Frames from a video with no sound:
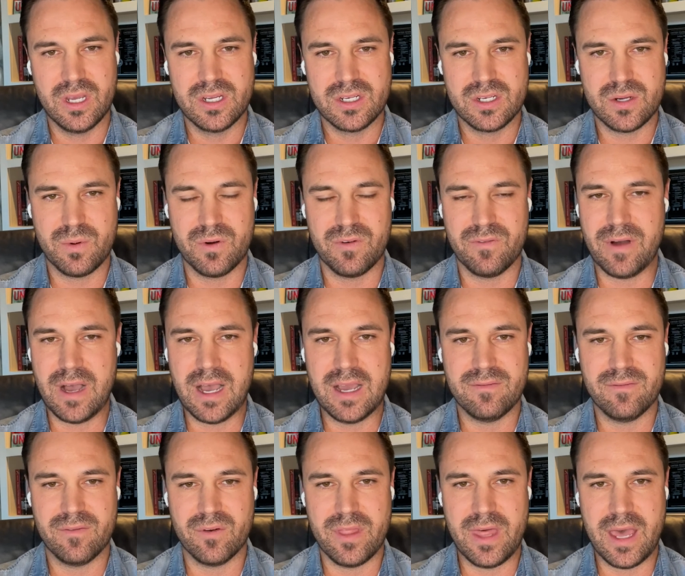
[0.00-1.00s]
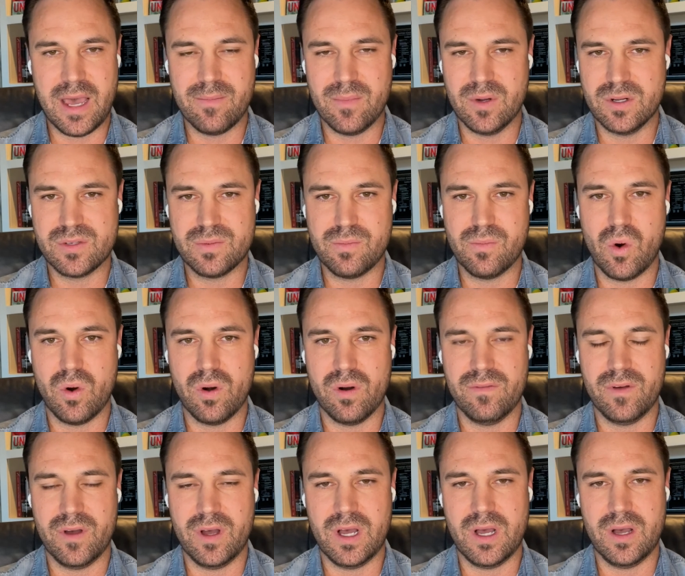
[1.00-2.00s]
to provide for that much more
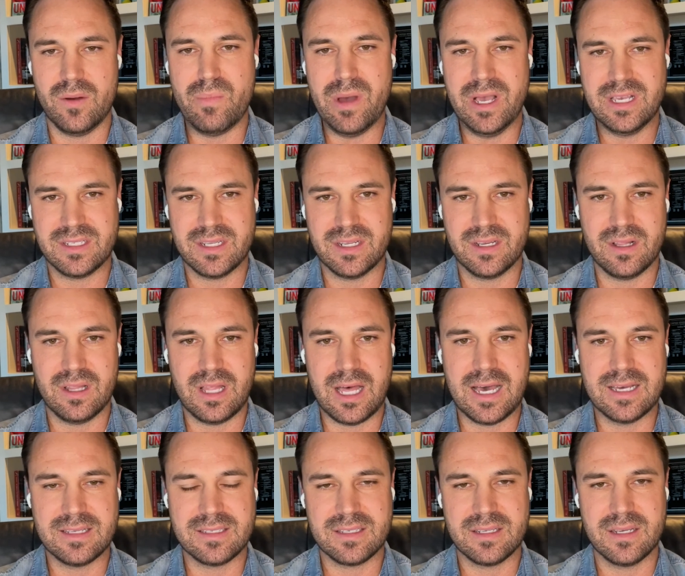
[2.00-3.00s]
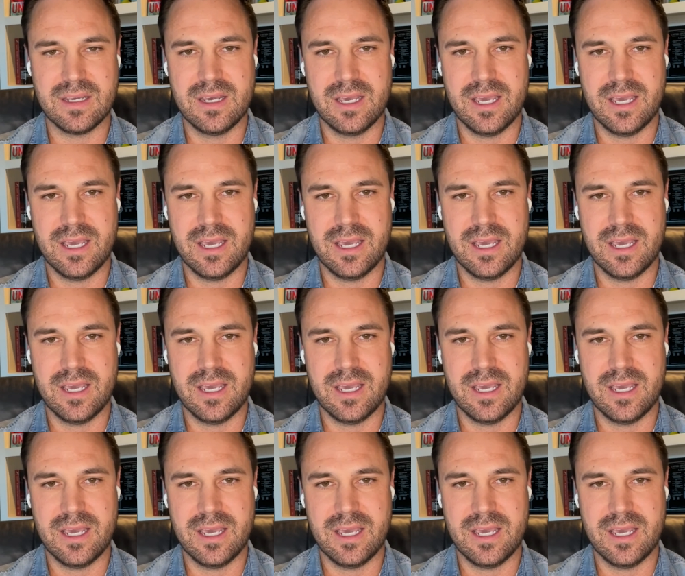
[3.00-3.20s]
of a best-in-class